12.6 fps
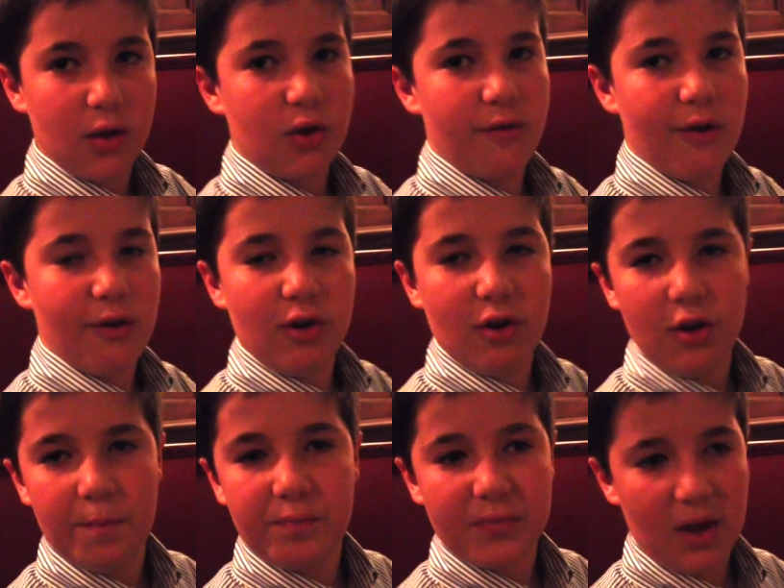They're very good
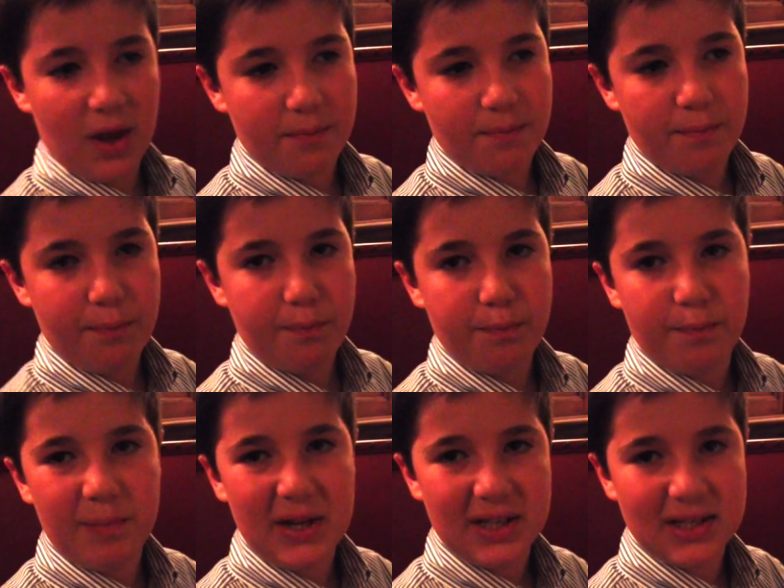at
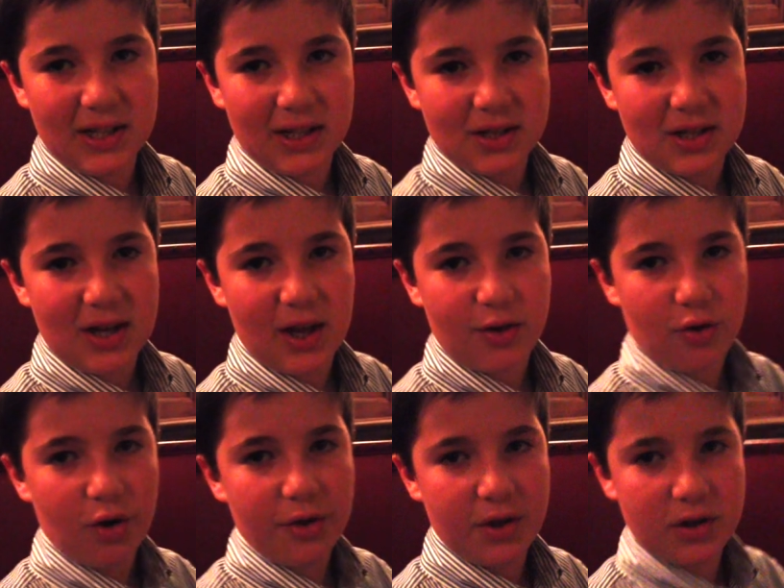piecing together
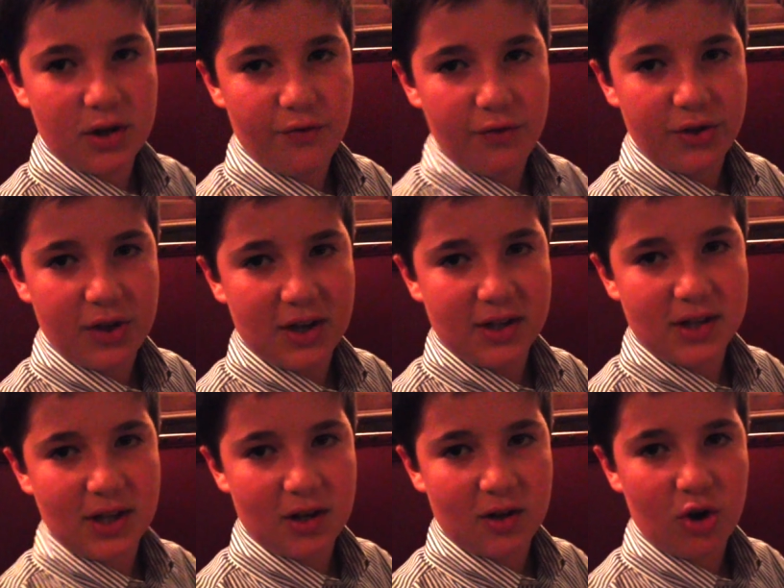all the different things
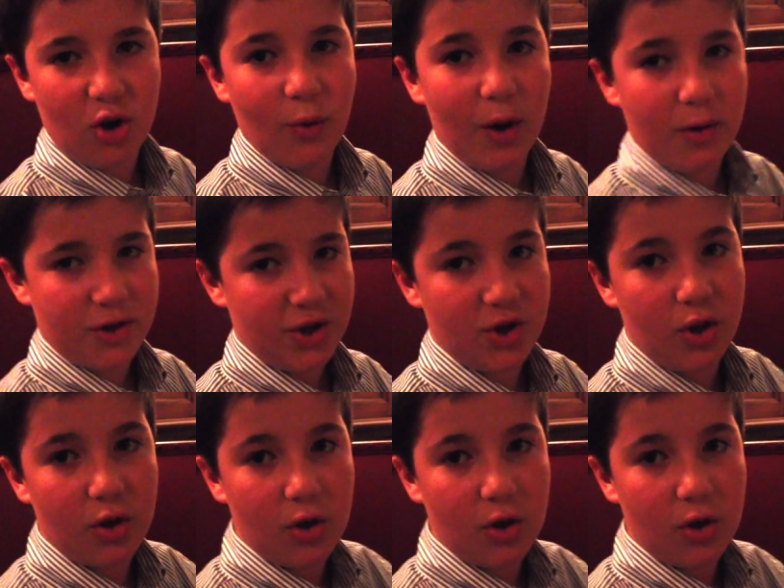that can go well with each